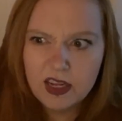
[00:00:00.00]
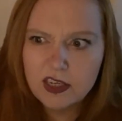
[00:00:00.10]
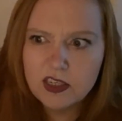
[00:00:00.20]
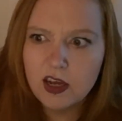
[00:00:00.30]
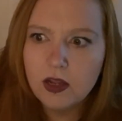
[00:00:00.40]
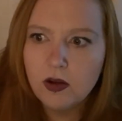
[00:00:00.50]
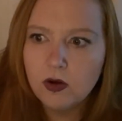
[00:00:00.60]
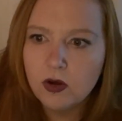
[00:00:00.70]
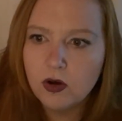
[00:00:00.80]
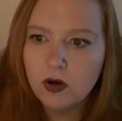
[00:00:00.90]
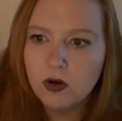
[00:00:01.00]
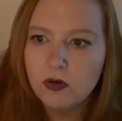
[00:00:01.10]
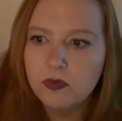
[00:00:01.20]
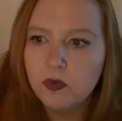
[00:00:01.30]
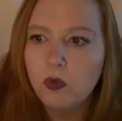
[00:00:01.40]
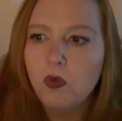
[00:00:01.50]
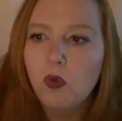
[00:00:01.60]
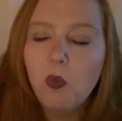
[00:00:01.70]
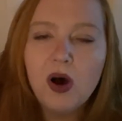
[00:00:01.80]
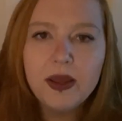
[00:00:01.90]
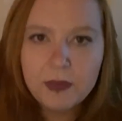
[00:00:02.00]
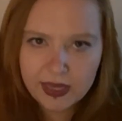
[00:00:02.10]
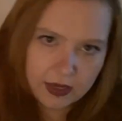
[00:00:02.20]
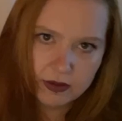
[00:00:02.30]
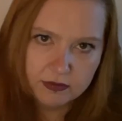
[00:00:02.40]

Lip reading: inner dialogue of, why me?